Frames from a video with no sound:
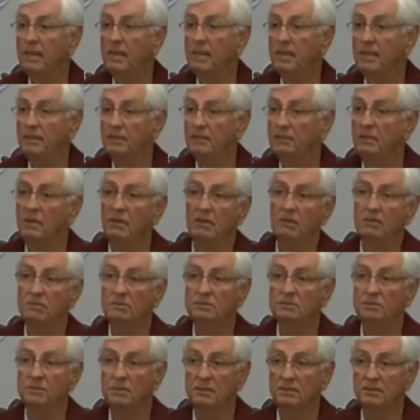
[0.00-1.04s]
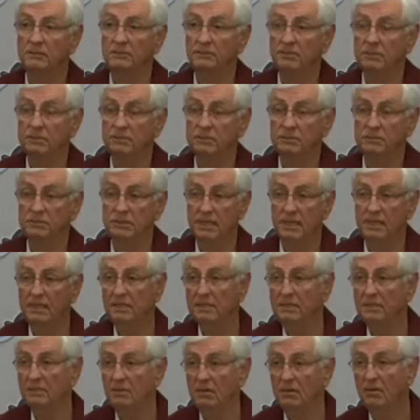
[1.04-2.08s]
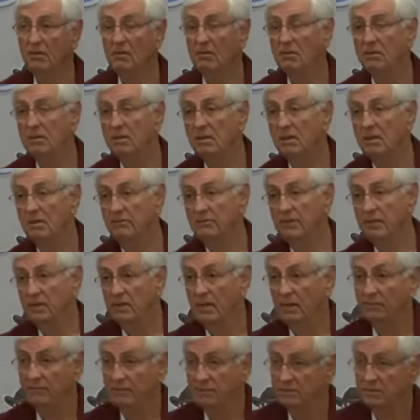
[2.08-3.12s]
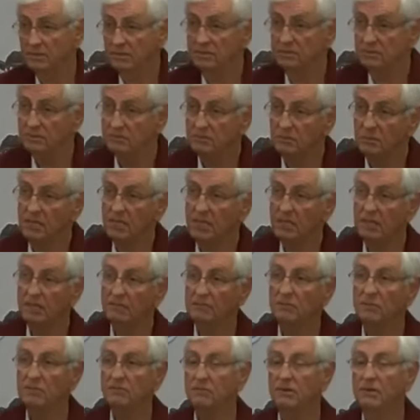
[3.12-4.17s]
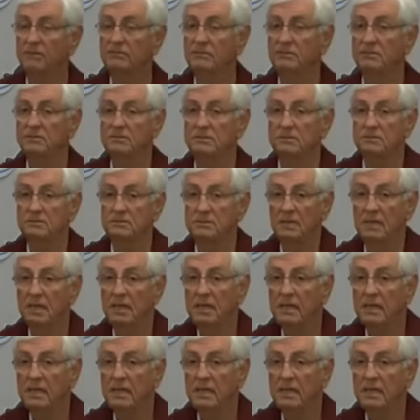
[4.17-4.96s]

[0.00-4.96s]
And in all those interviews and in all of the conversations we had with references,